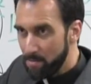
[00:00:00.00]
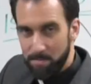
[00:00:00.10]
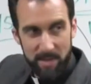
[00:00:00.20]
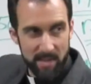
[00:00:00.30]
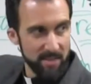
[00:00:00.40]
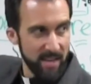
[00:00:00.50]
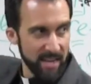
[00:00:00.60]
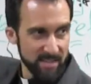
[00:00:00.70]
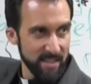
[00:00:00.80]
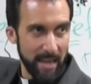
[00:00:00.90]
being the
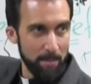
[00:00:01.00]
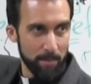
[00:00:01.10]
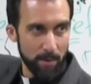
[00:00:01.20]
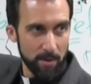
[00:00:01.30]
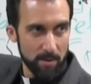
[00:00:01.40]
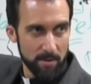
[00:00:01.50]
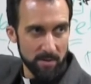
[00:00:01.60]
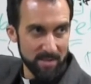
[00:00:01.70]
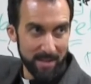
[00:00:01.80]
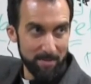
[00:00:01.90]
next emperor,
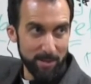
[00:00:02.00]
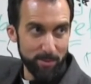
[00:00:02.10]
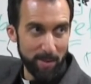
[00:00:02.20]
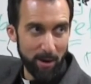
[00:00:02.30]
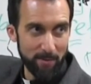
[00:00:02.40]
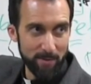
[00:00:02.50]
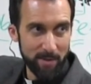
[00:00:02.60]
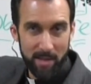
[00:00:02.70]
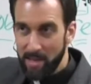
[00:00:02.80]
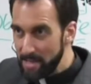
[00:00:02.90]
because then he'd be too powerful.
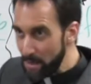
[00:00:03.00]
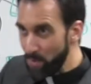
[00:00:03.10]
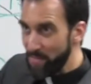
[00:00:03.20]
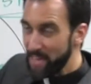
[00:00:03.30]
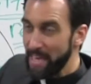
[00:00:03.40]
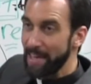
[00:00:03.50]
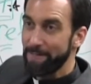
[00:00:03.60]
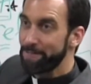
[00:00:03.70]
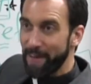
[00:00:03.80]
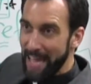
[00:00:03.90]
didn't want the King
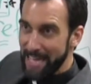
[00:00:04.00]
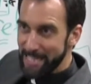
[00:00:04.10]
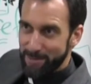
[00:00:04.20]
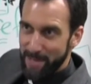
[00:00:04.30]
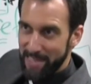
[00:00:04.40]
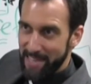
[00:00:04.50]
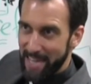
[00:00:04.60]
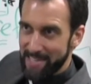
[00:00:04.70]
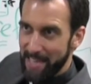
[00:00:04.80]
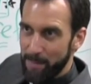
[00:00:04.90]
of France being the
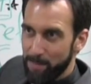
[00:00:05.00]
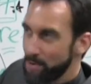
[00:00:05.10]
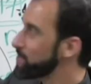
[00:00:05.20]
next emperor.